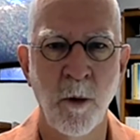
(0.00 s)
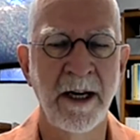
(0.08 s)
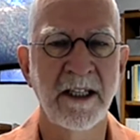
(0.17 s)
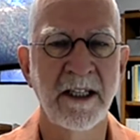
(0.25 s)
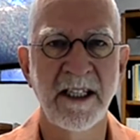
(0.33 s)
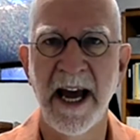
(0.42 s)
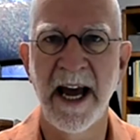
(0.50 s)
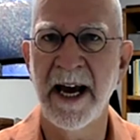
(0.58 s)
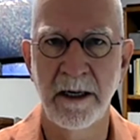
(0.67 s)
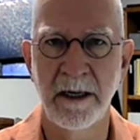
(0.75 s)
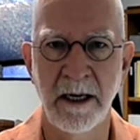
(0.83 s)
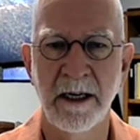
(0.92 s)
When it's
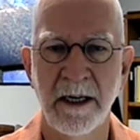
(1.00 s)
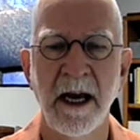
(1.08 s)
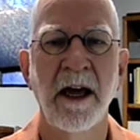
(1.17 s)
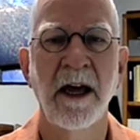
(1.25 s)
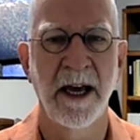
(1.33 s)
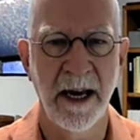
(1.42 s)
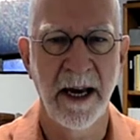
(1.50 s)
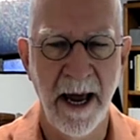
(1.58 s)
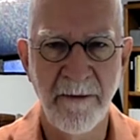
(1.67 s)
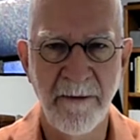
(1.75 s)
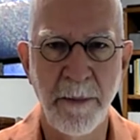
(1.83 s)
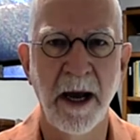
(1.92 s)
stagnant, it can
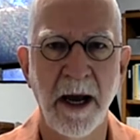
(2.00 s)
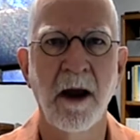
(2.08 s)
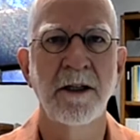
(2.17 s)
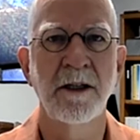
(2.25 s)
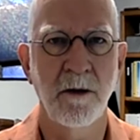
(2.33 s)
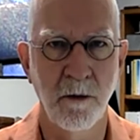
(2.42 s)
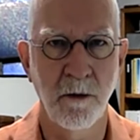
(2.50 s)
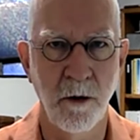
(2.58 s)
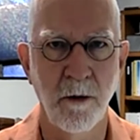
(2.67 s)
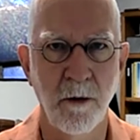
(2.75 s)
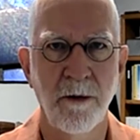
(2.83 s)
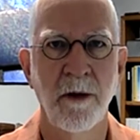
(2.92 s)
have biological
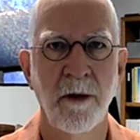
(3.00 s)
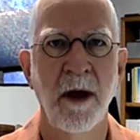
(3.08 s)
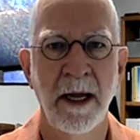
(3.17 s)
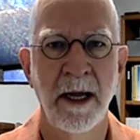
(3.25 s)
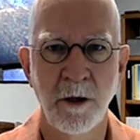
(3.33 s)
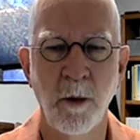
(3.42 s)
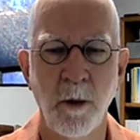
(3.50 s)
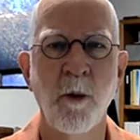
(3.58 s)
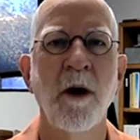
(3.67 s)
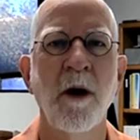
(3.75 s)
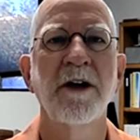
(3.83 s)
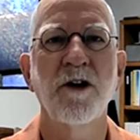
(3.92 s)
growth. So we
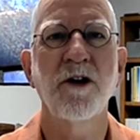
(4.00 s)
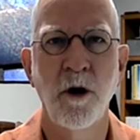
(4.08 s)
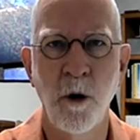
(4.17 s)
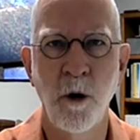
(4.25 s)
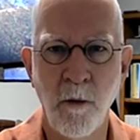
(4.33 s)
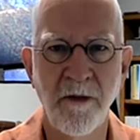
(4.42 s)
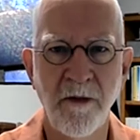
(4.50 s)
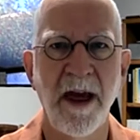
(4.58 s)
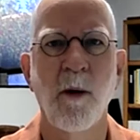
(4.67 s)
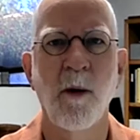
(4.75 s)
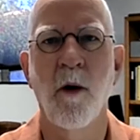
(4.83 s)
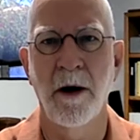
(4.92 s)
want to turn over
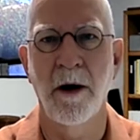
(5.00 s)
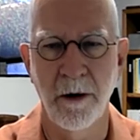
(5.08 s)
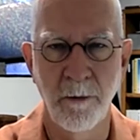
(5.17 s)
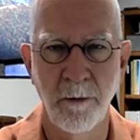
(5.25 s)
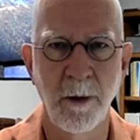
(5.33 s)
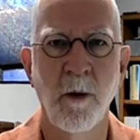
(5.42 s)
that water.